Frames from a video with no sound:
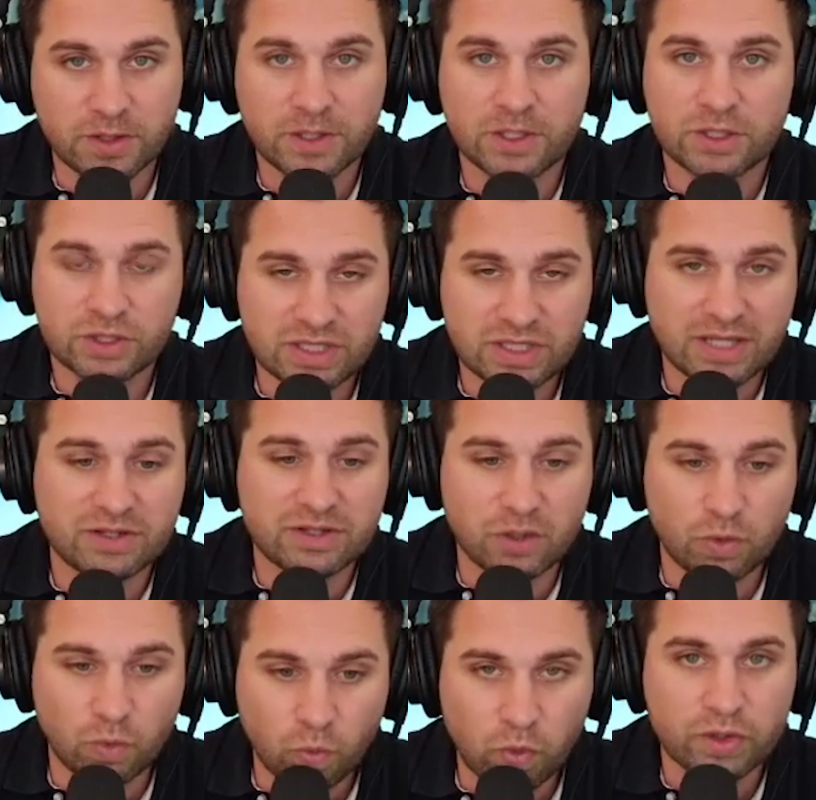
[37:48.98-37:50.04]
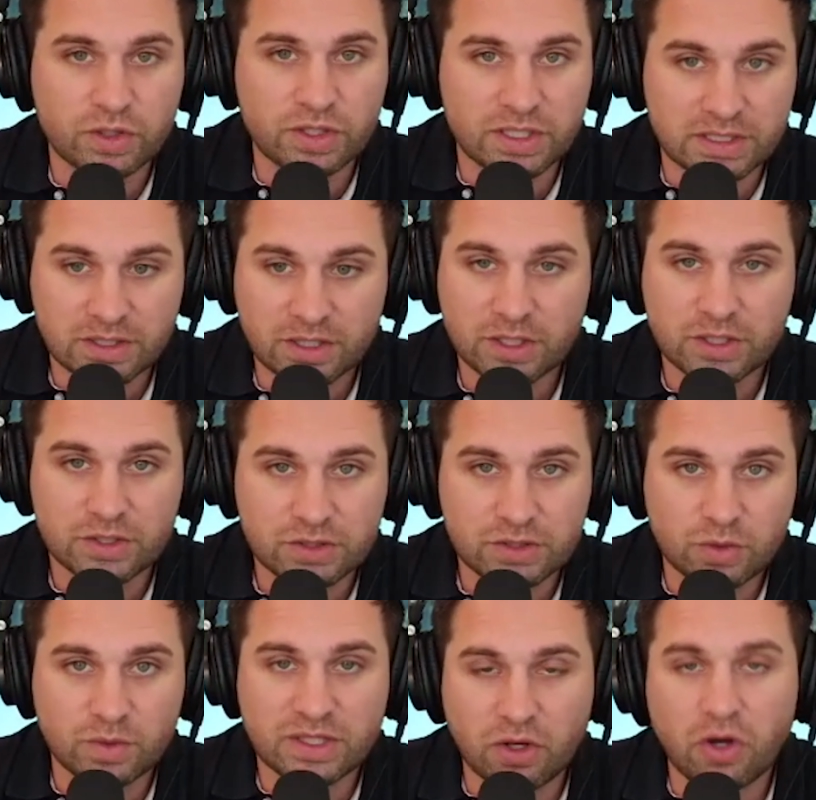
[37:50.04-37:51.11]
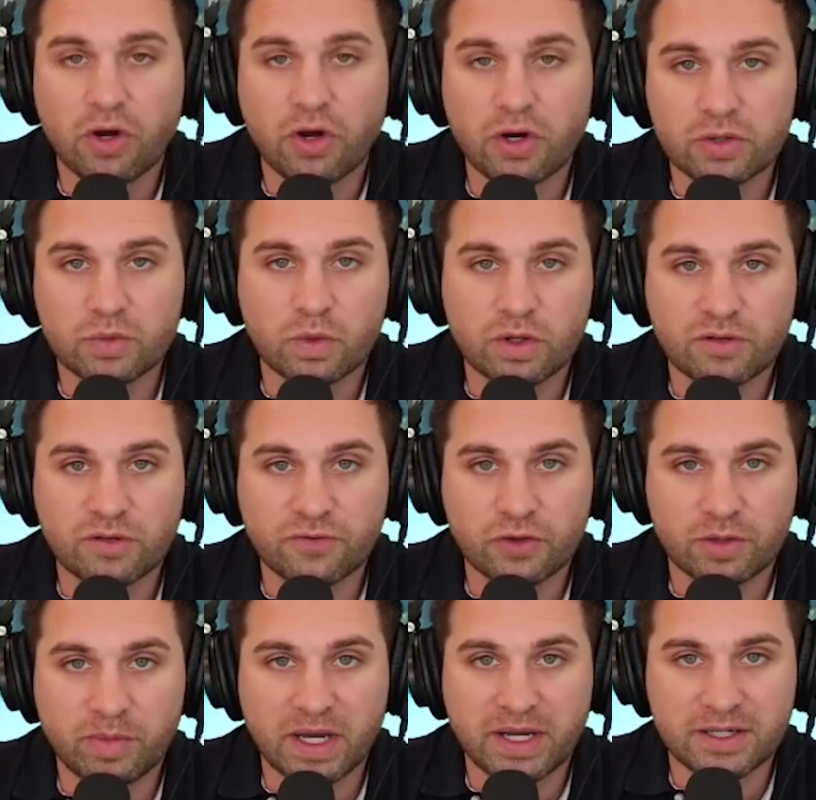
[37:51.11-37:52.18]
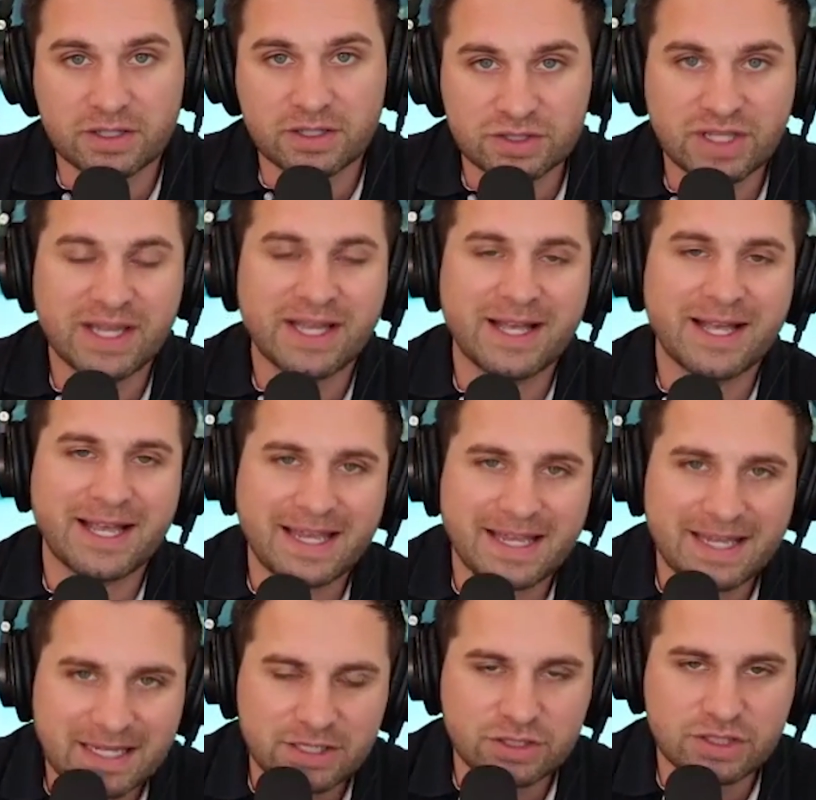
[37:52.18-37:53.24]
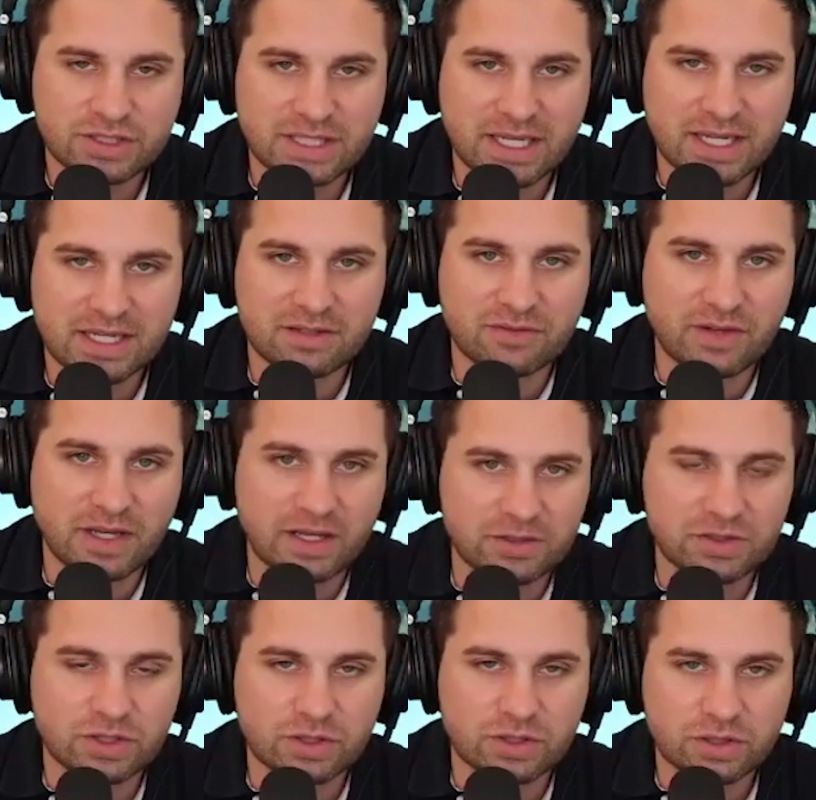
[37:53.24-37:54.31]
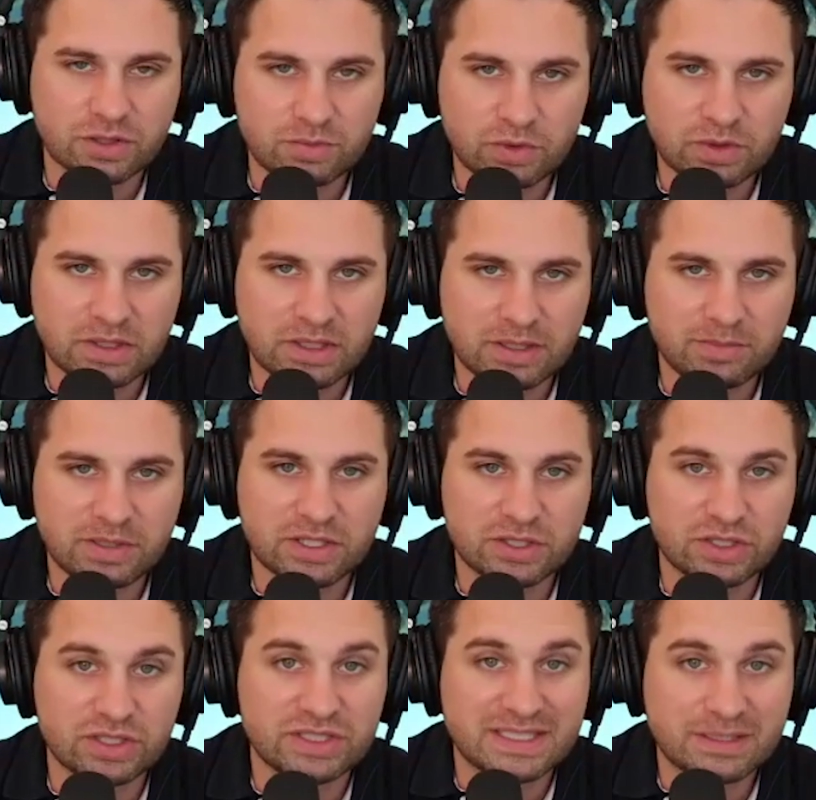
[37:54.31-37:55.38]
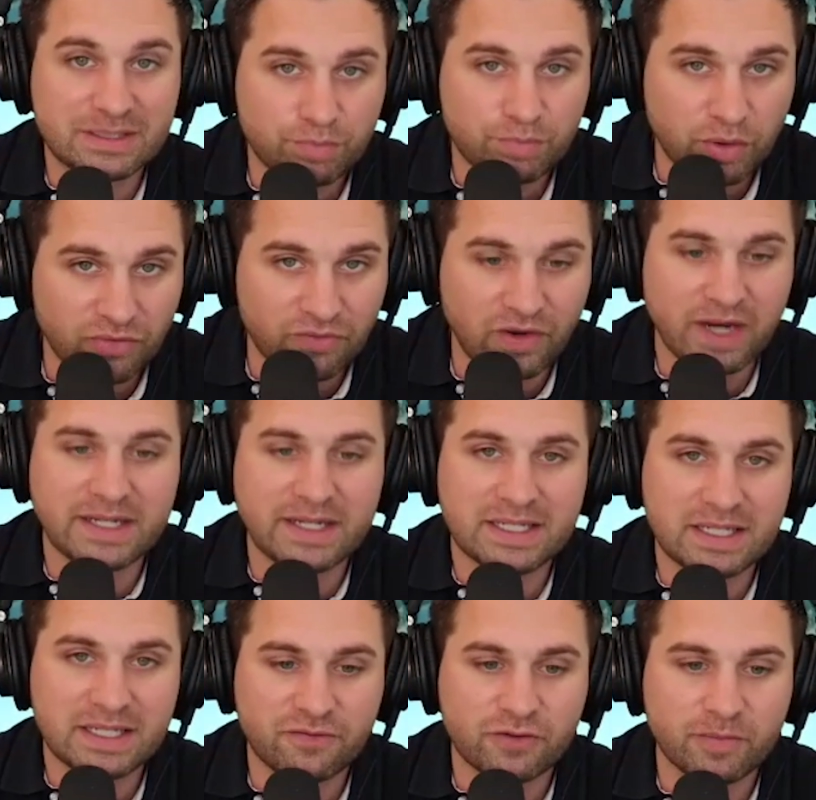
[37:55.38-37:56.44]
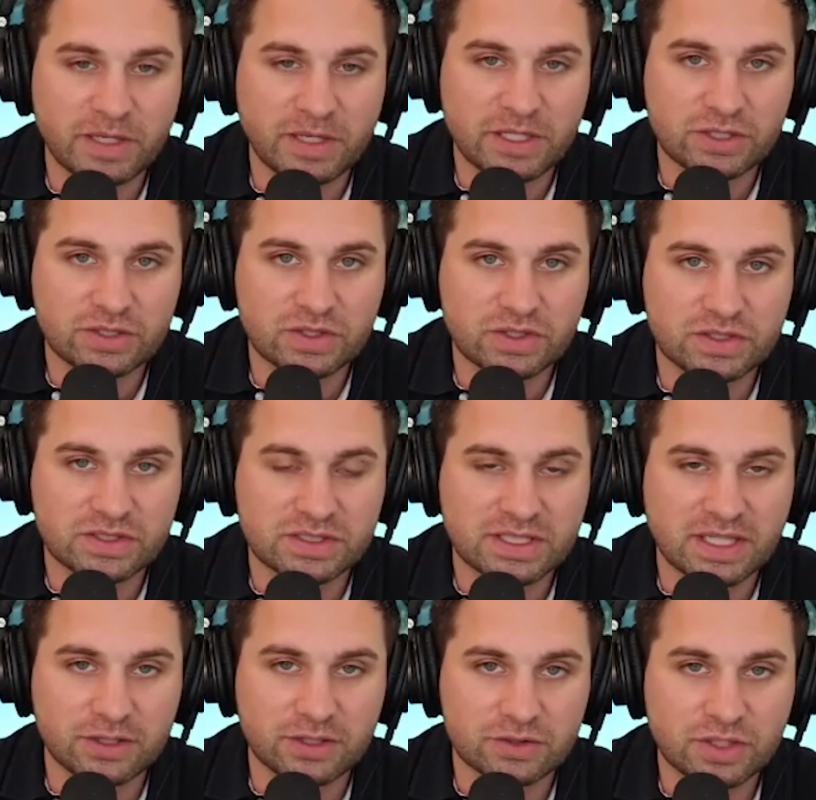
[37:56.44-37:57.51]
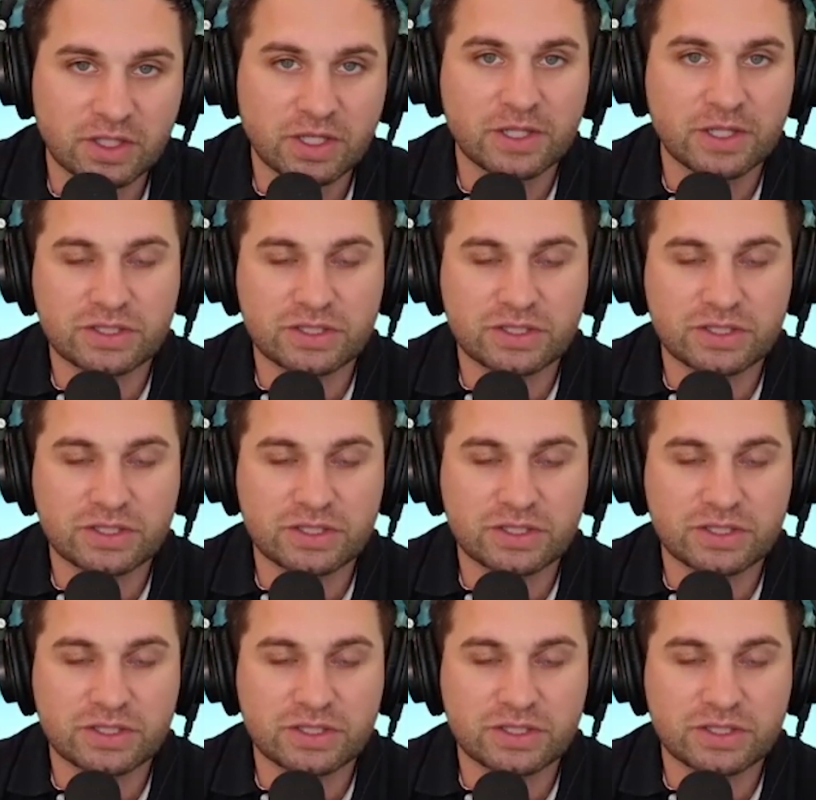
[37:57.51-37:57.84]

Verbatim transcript: She's out there working, doing the hard work for the buyers, mm-hmm. and she's adding value to her community because she's providing information to the sellers.